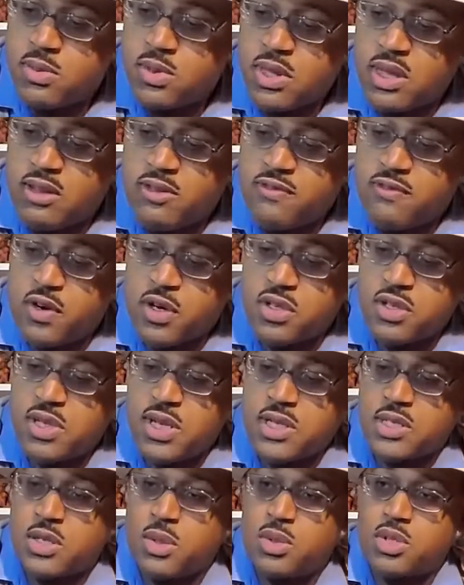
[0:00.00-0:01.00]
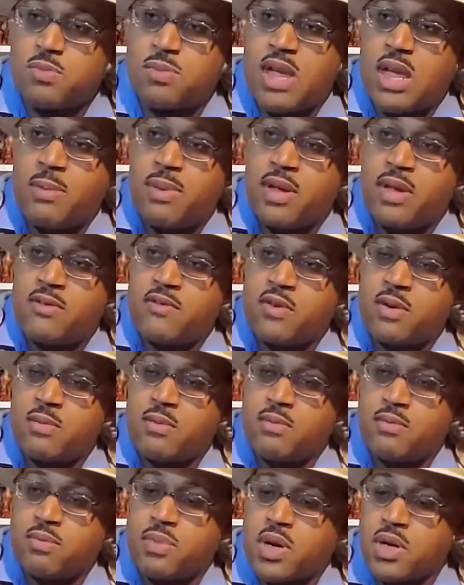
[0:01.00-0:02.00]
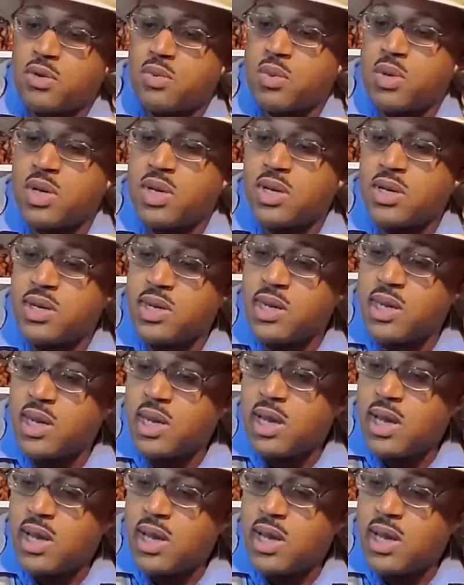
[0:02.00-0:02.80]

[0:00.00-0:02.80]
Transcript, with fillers: the first Stegosaurus baby from part one,